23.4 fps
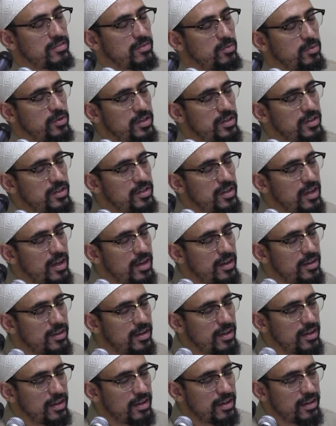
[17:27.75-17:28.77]
we did not
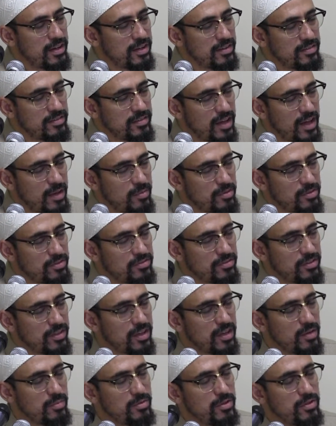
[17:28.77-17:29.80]
establish the
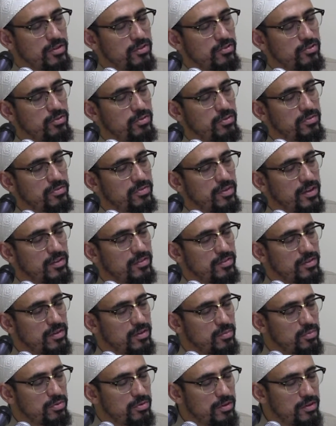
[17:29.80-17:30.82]
Qibla that you were
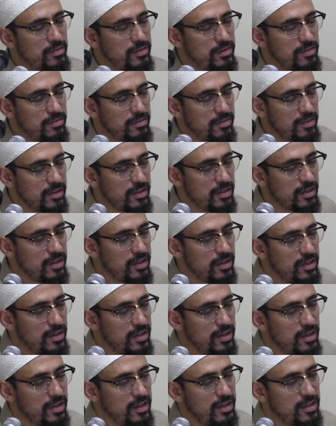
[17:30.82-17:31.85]
facing previously,
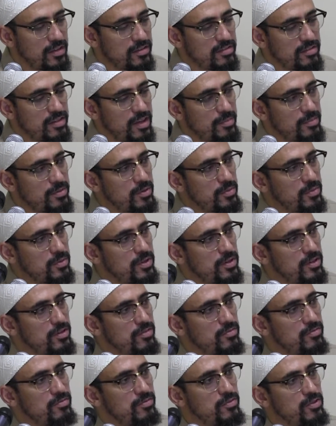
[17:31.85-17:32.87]
except that we
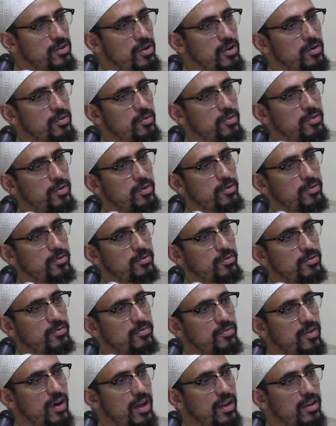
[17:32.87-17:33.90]
could know those who
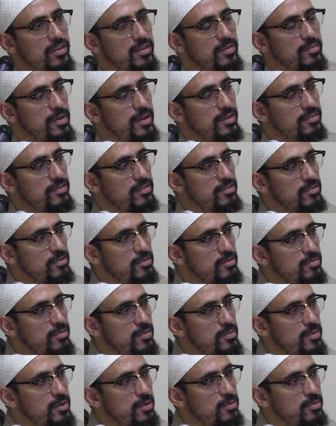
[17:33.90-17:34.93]
follow the Messenger
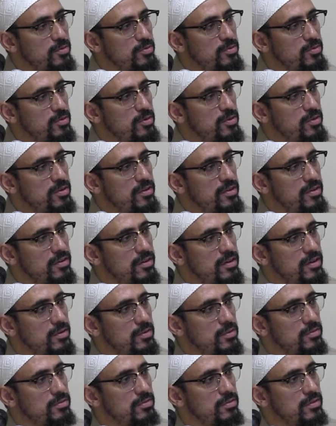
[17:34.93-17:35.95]
from those who turn on their
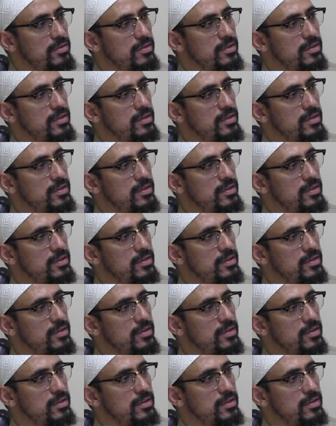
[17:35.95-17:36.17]
heels.